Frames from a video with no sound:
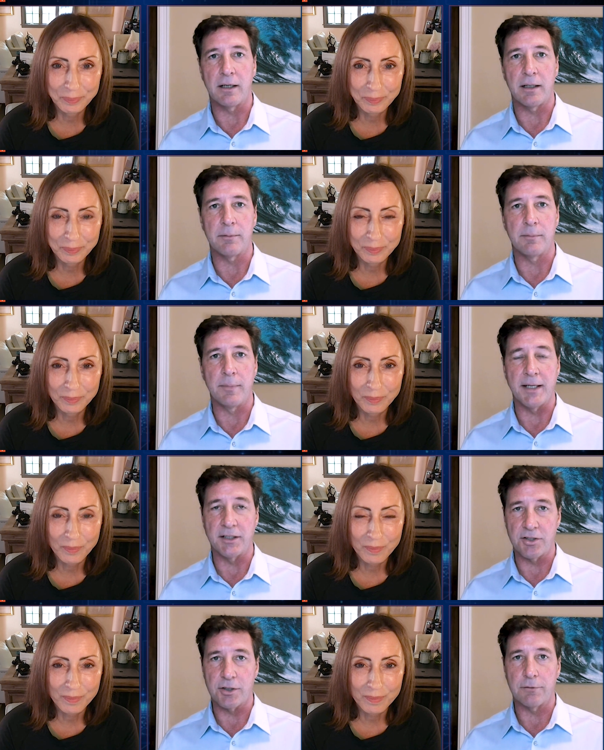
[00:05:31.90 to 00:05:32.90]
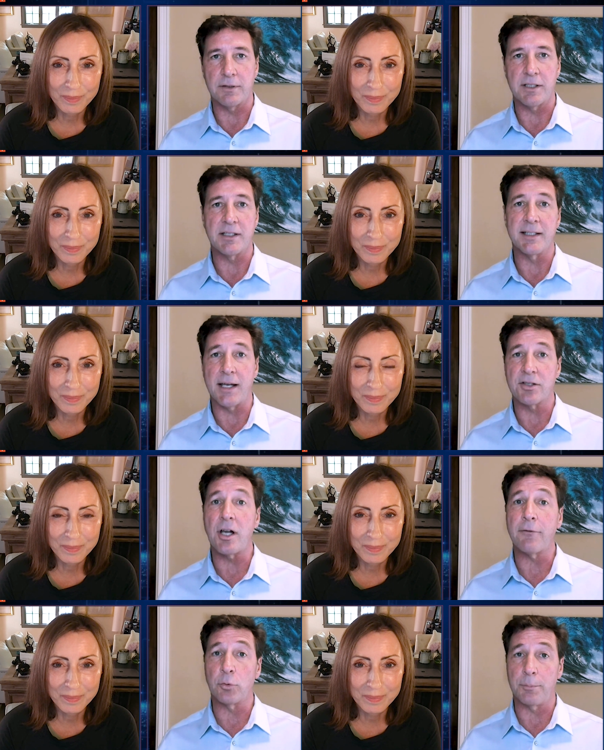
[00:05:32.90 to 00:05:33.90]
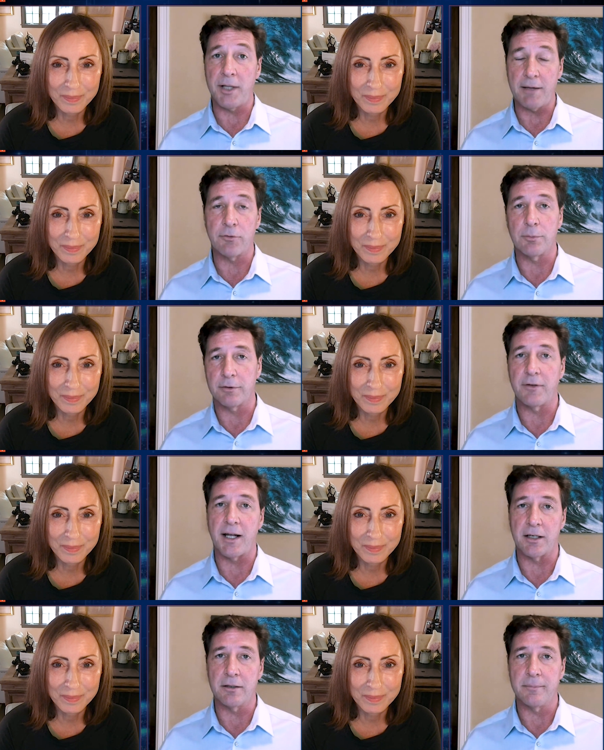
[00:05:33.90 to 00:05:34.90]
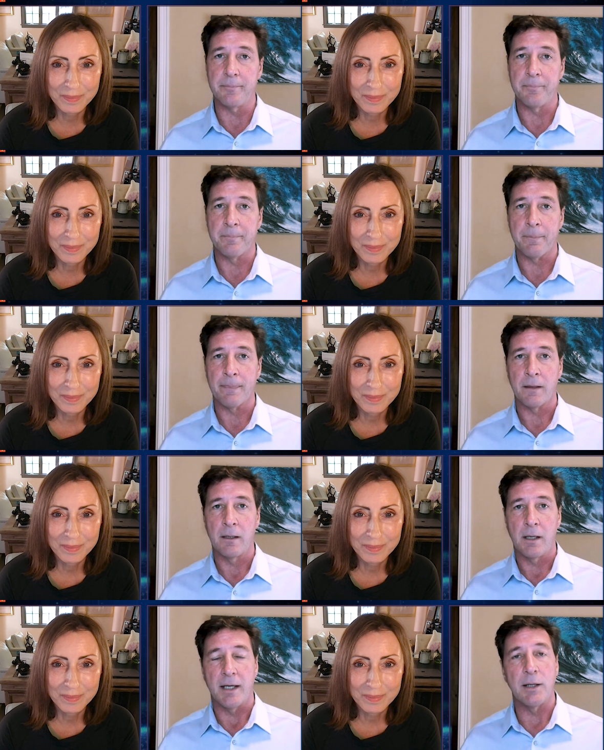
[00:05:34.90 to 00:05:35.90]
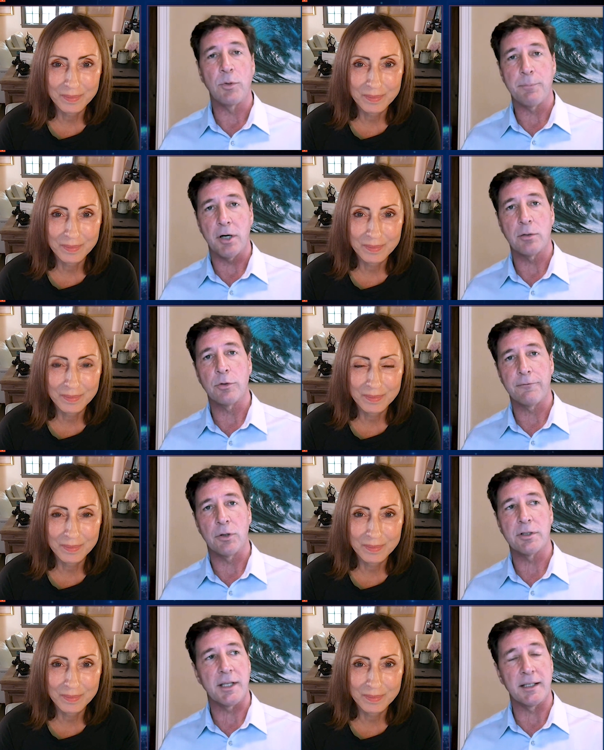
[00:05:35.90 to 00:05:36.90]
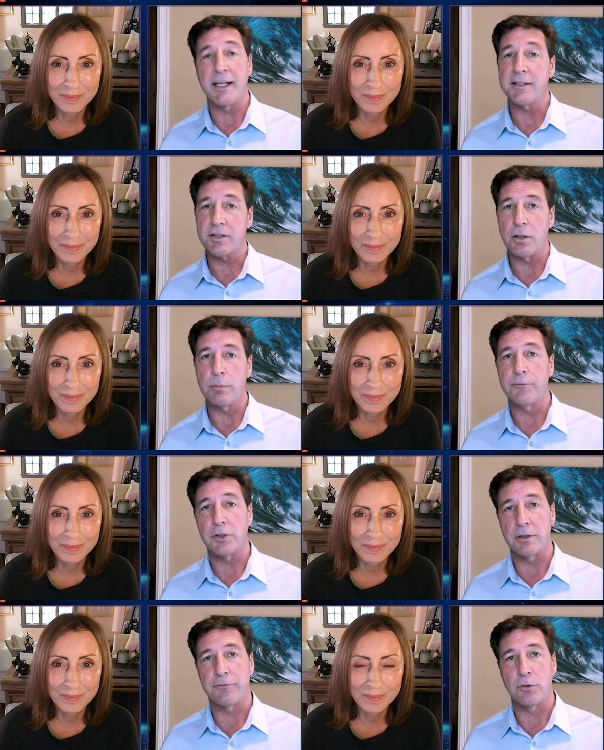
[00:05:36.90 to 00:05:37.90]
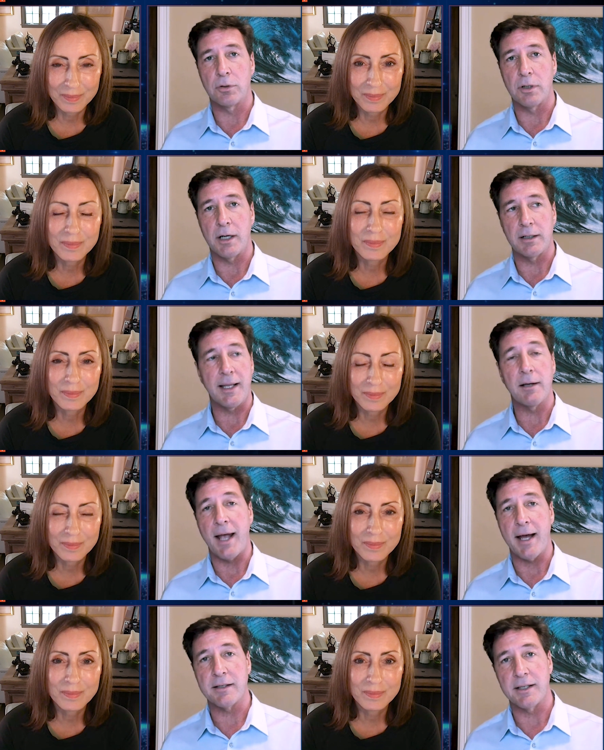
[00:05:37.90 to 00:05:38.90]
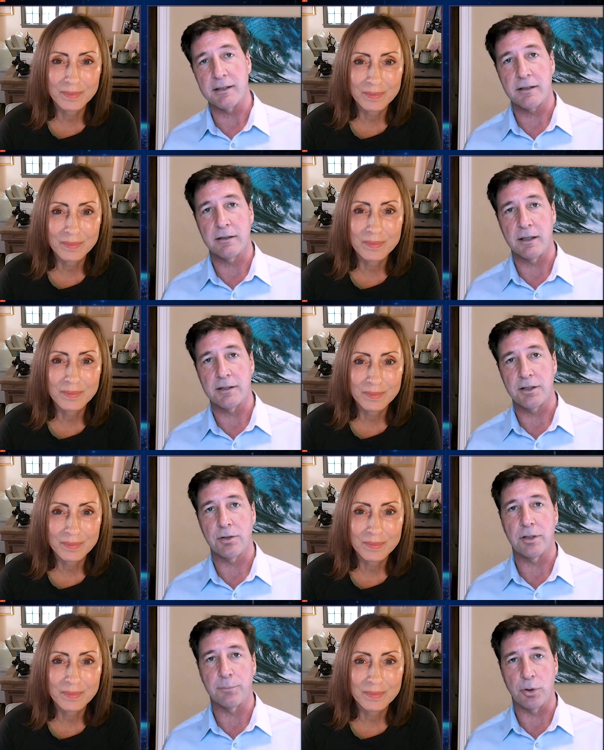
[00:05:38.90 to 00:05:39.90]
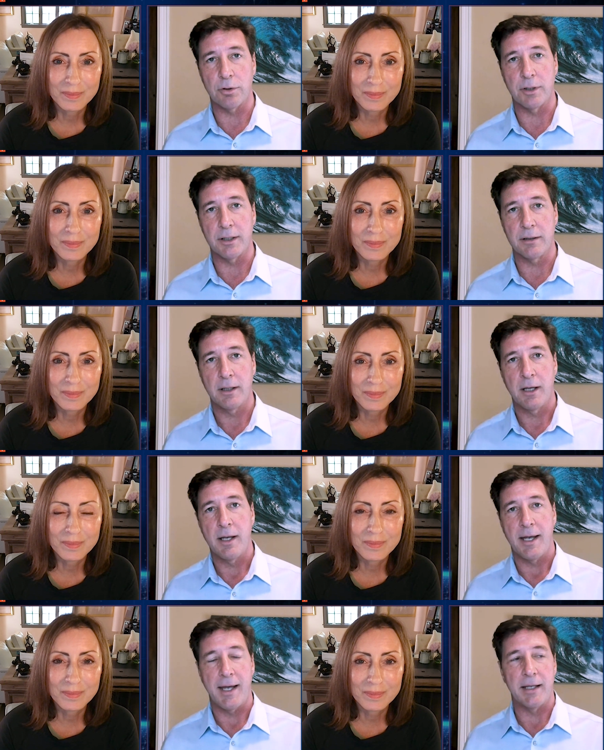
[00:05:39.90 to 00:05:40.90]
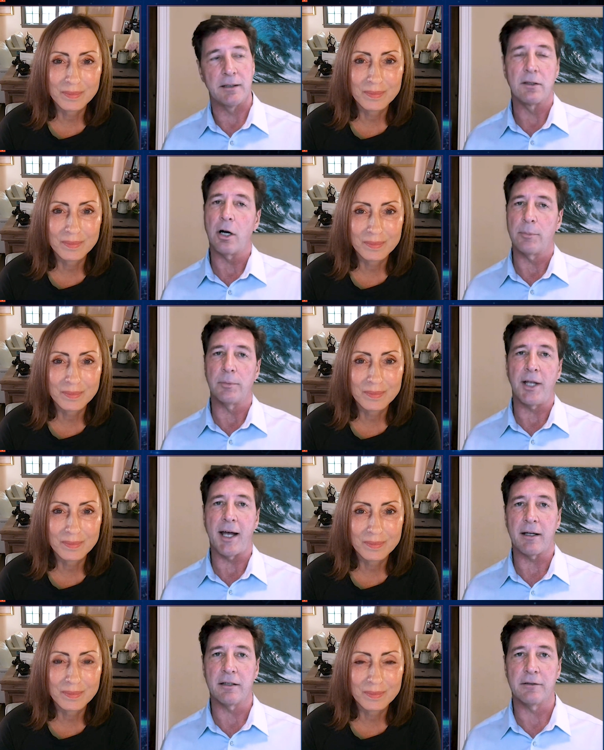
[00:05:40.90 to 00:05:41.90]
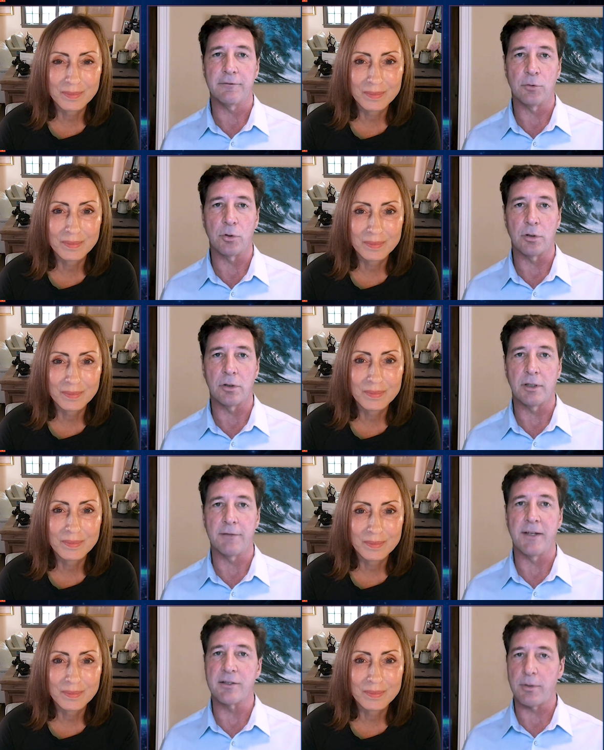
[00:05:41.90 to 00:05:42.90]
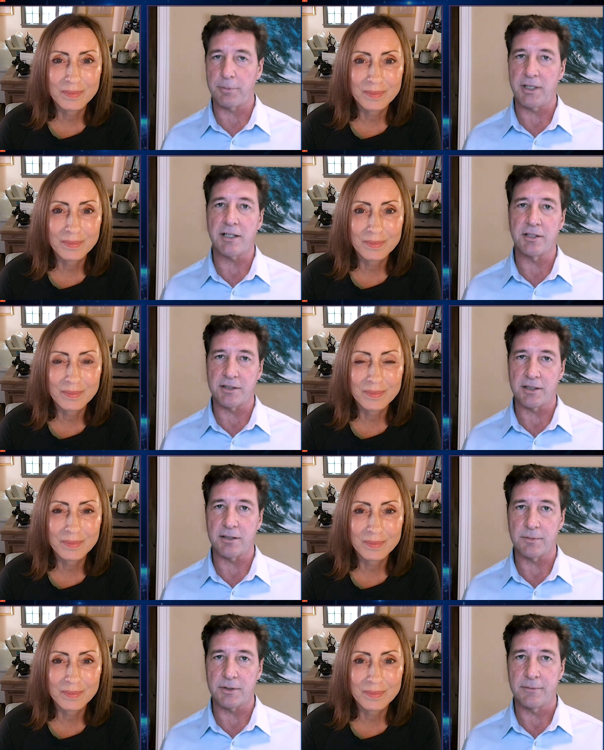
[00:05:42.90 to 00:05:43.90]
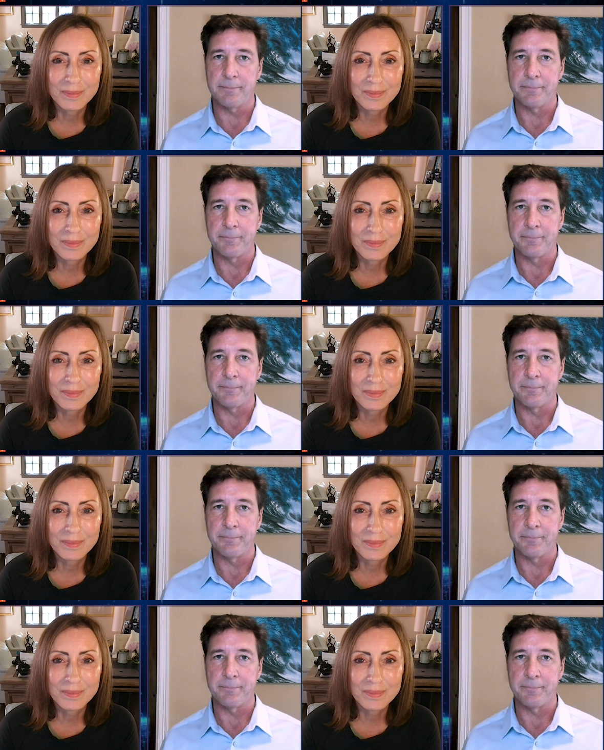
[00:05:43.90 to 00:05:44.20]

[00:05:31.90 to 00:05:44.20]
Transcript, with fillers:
Speaker 1: um, managed services and now software platform provider. And then we partner with folks like Netskope for, for uh, cloud access, uh, security brokering, and Carbon Black for advanced threat protection systems.